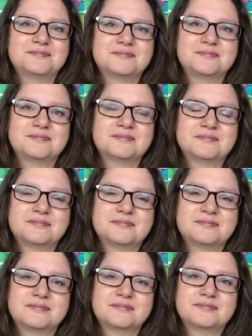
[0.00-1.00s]

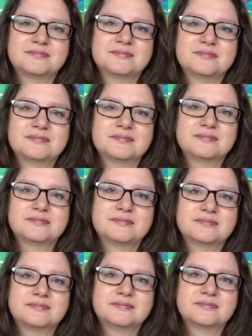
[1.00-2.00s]

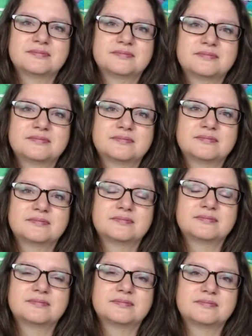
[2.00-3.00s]

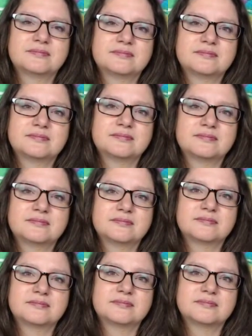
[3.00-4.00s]

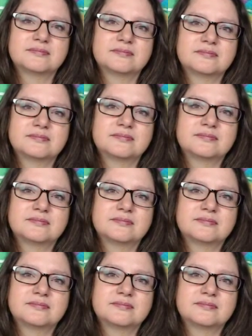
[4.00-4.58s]
(not speaking)